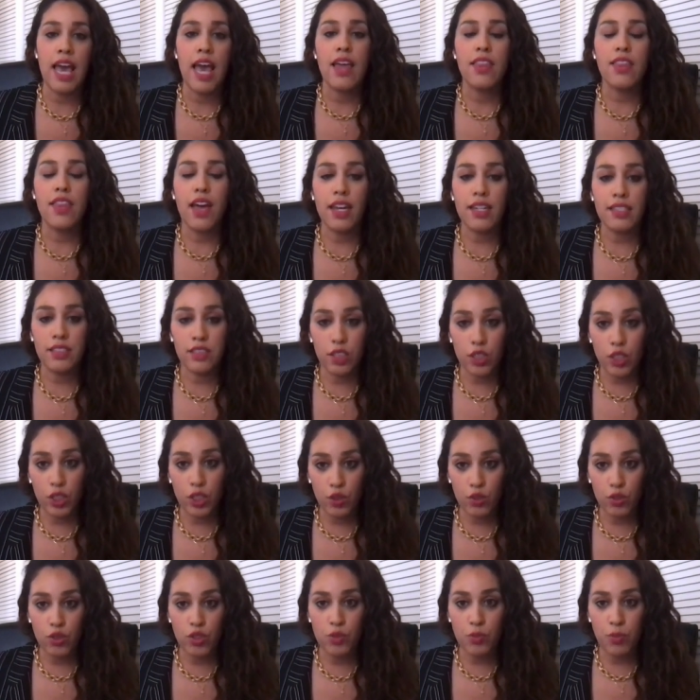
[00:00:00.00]
That is a
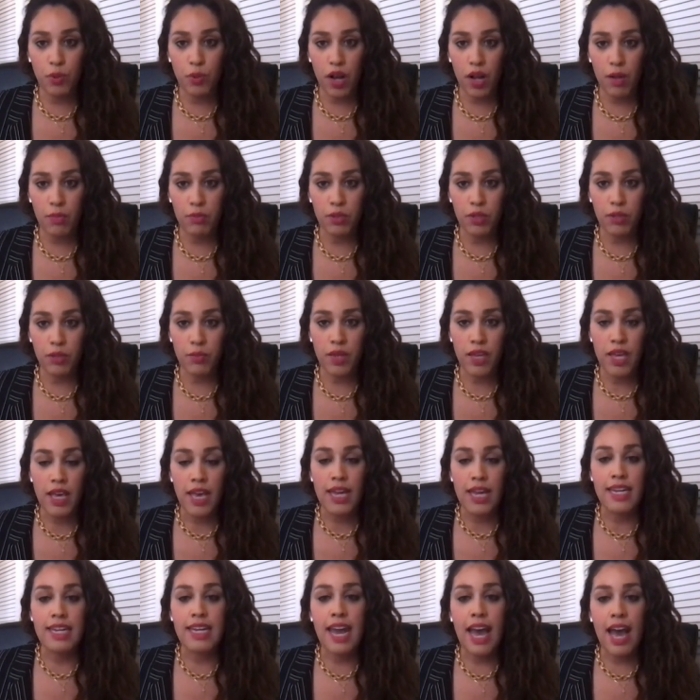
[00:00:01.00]
huge problem.
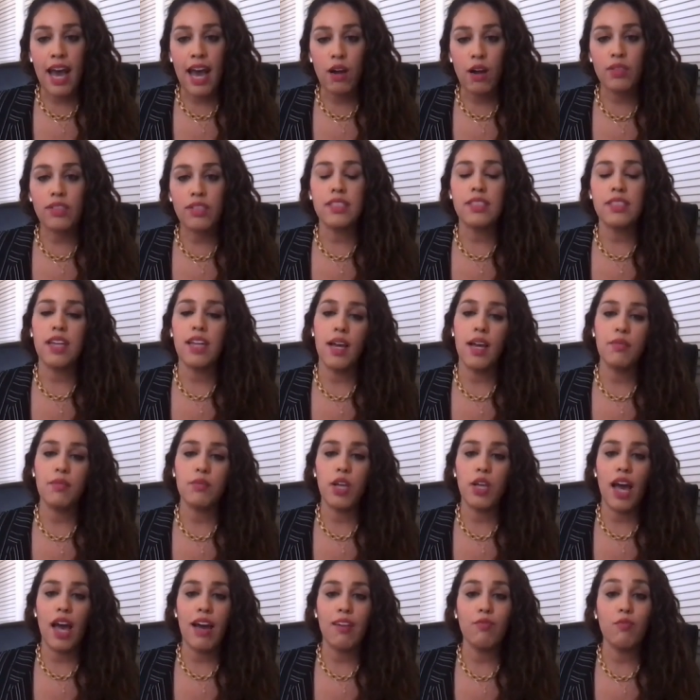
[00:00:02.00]
Now is the time
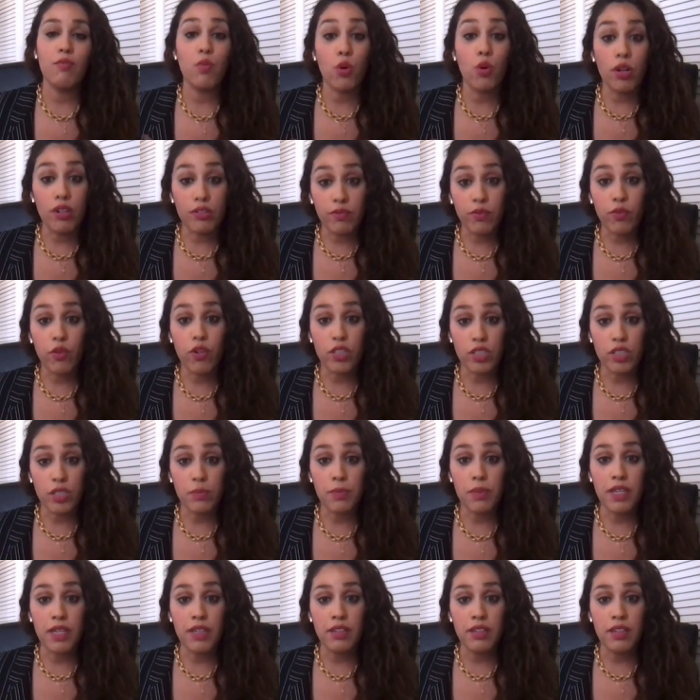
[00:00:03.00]
to have more
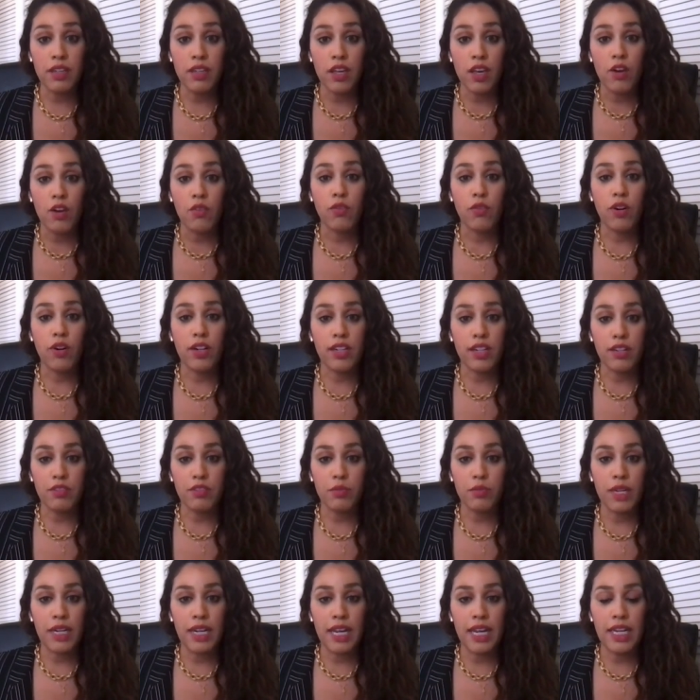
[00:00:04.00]
enforcement for our
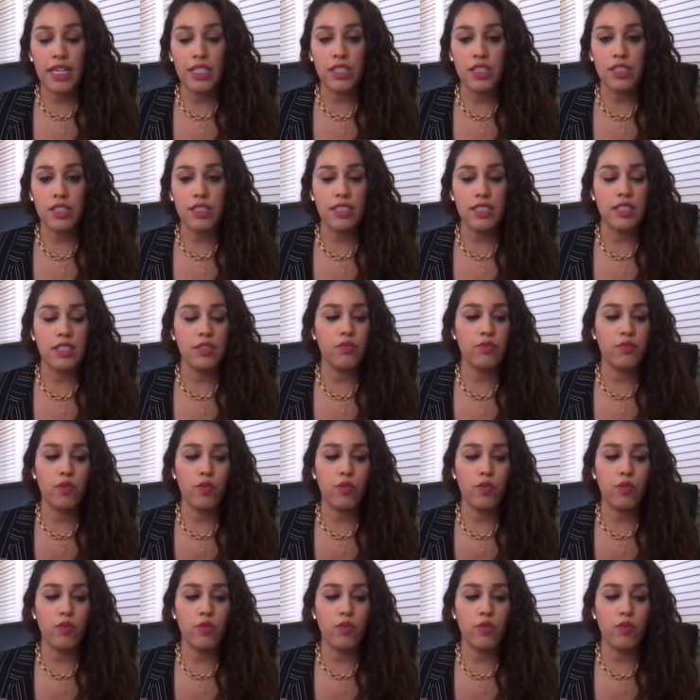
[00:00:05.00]
government agencies.